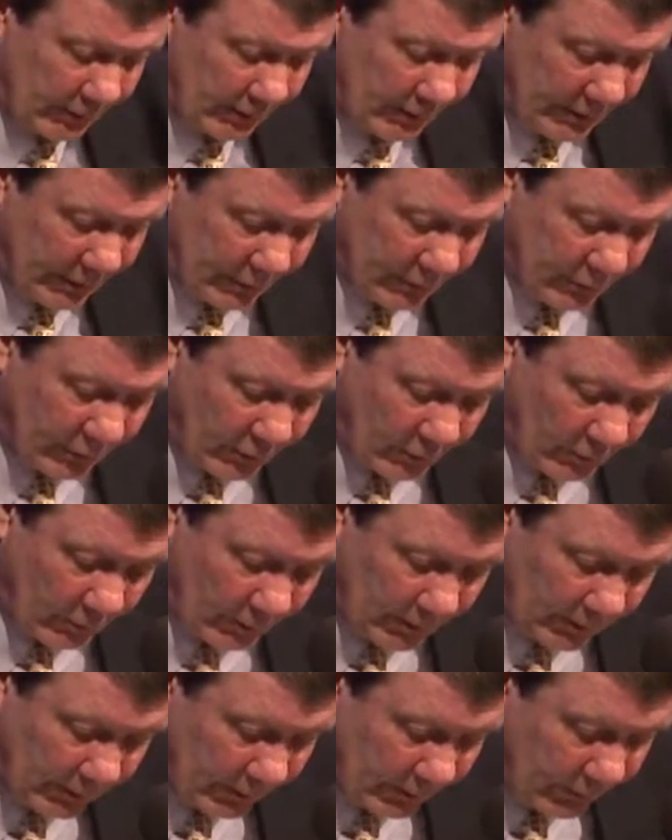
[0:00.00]
industrial
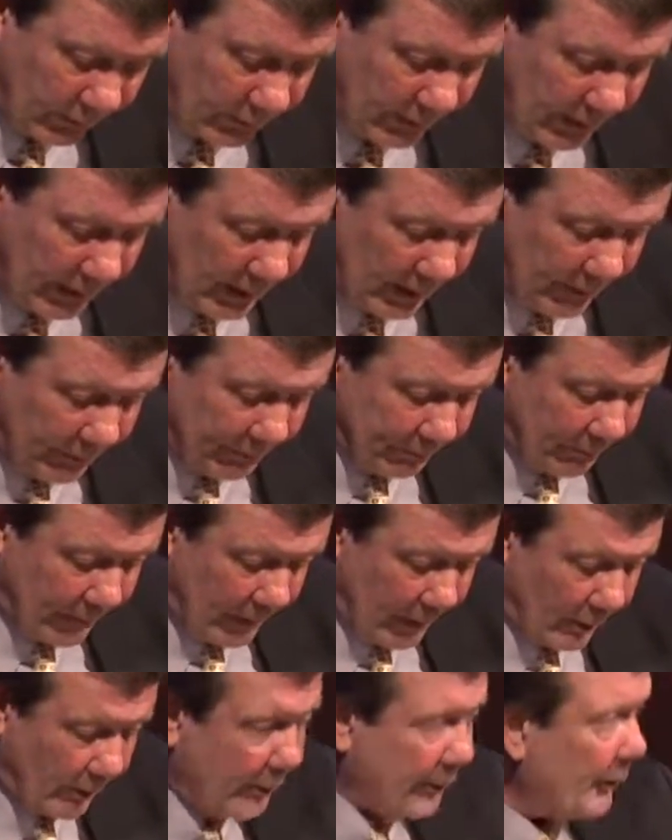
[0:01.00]
workers,
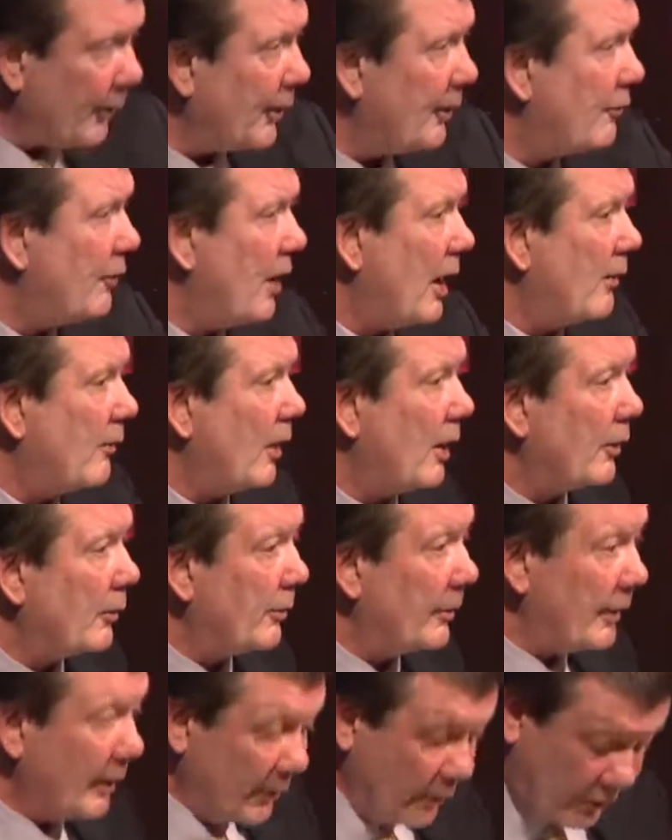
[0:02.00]

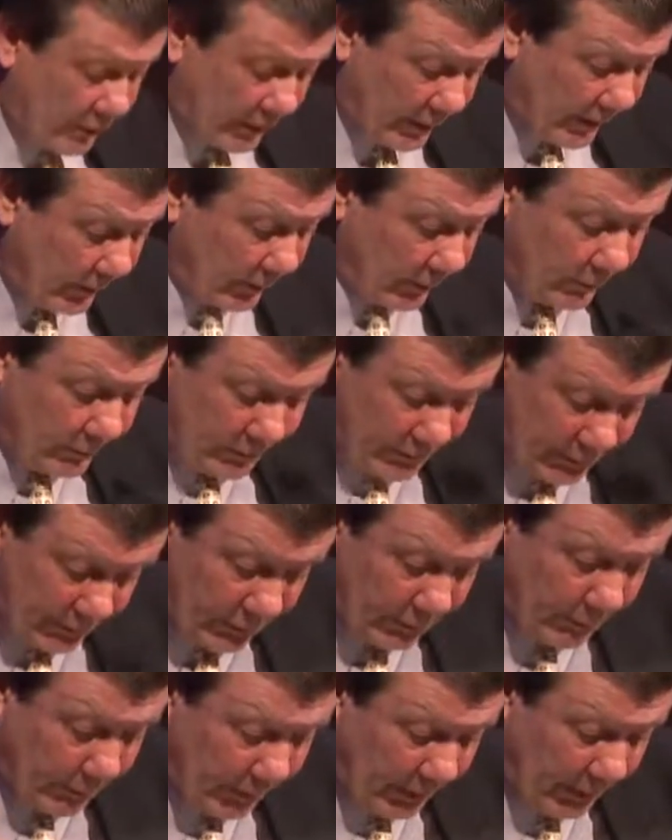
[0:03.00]
3,500 engineers. This
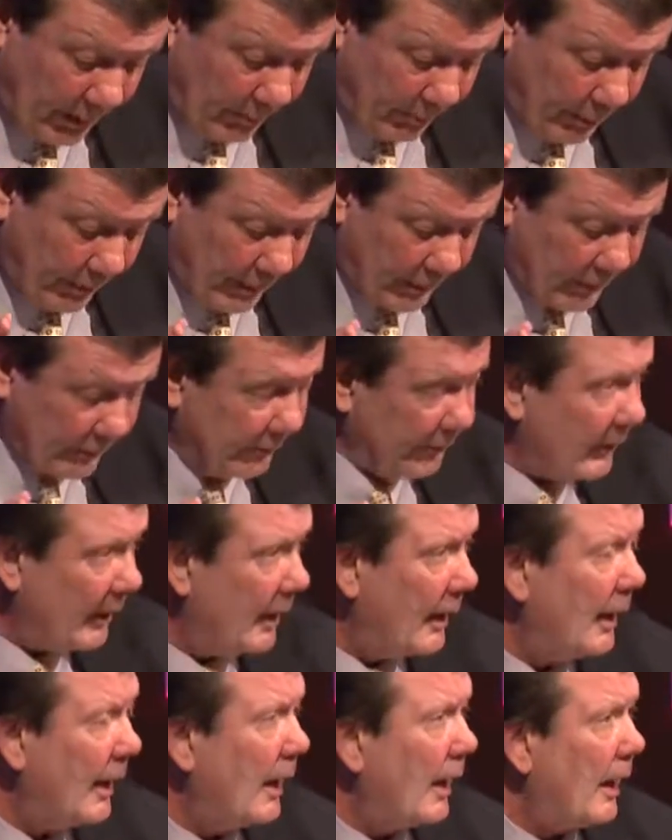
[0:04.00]
is pretty impressive.
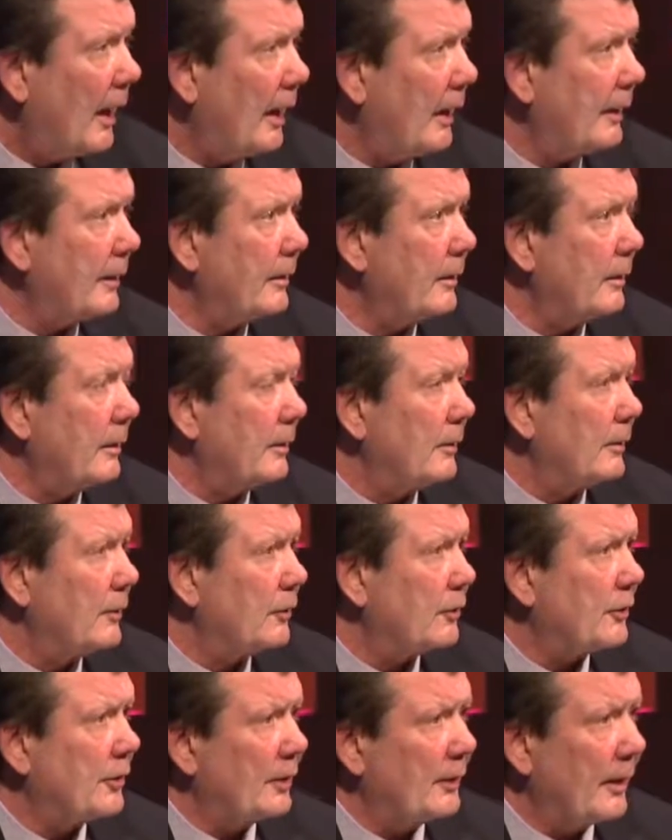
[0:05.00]
I
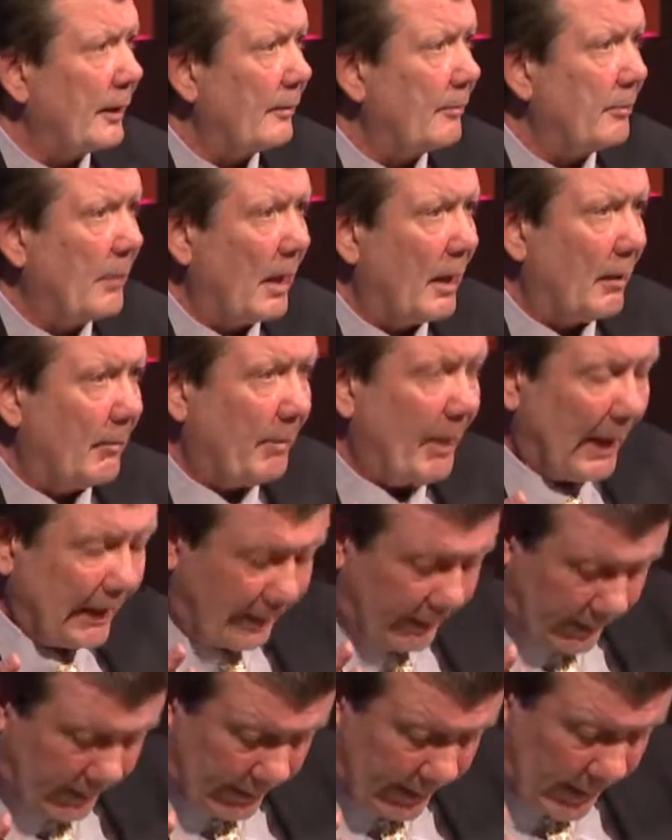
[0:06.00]
just did a
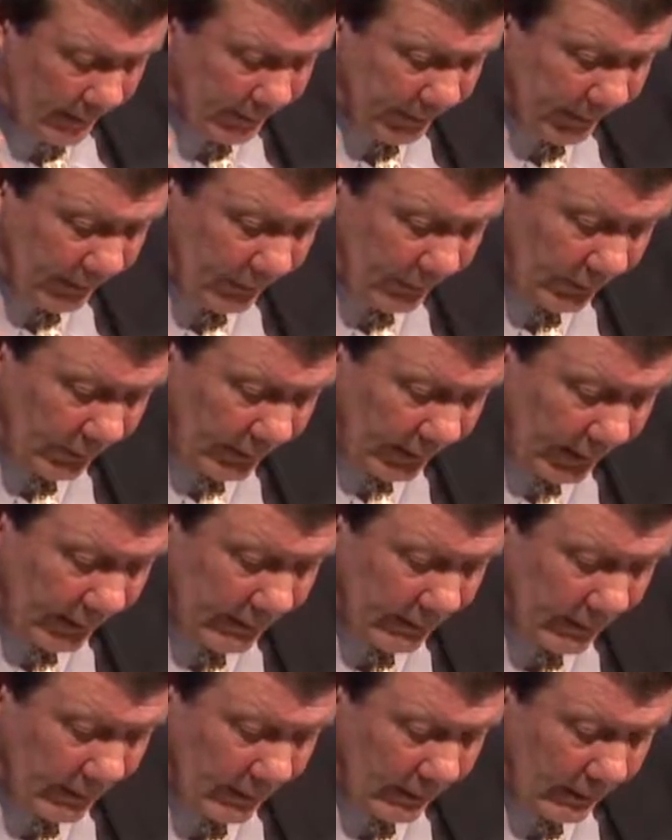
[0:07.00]
back at a napkin look
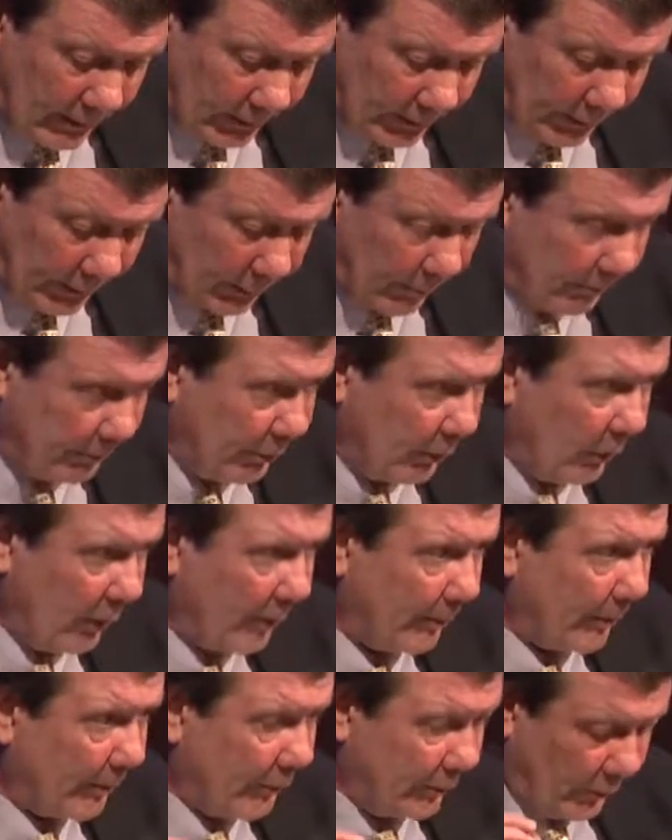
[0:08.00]
at
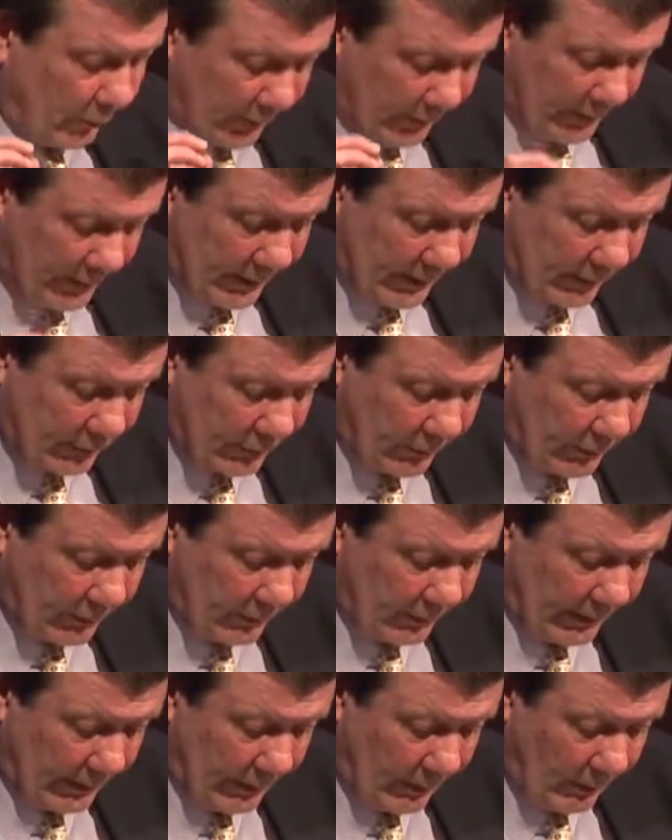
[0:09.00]
underemployment for
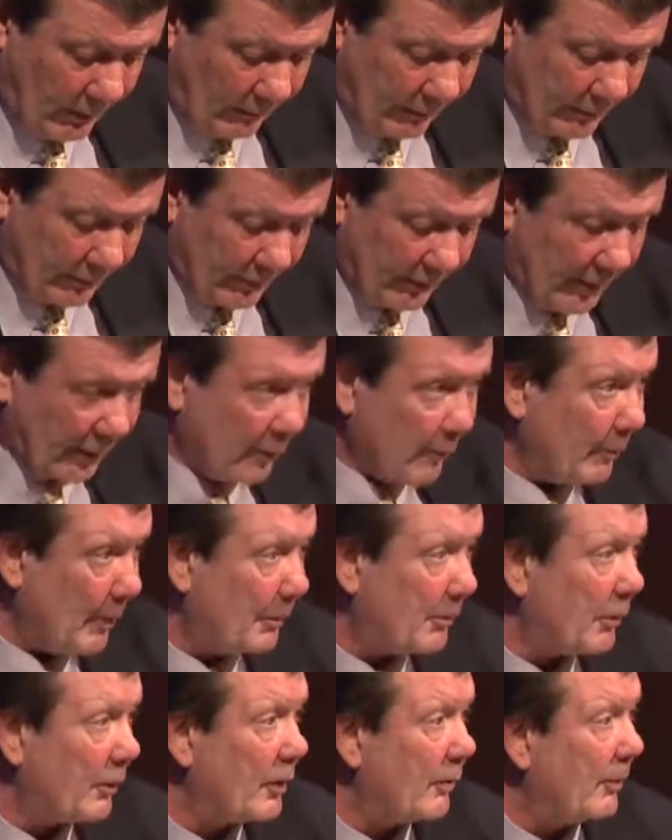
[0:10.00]
industrial and office, and I come
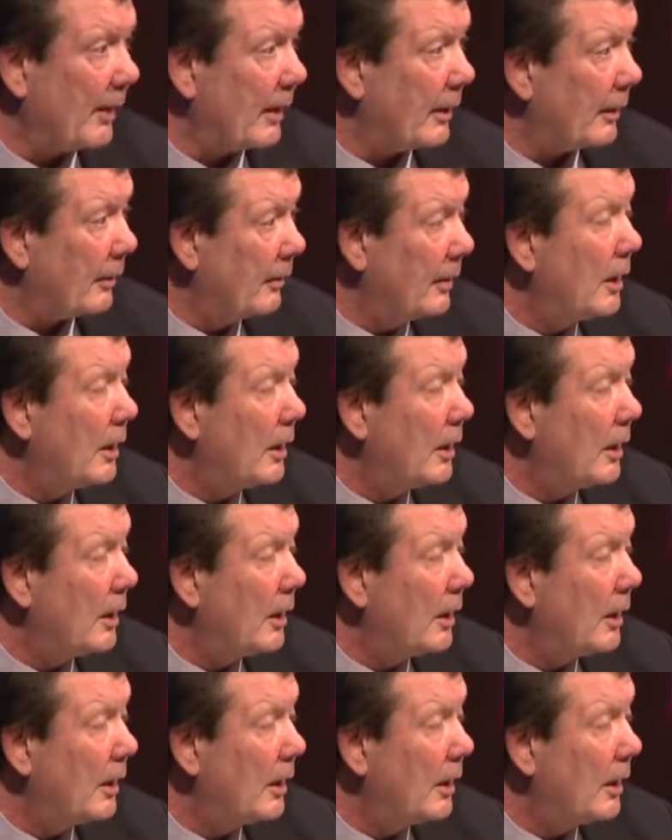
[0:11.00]
up with about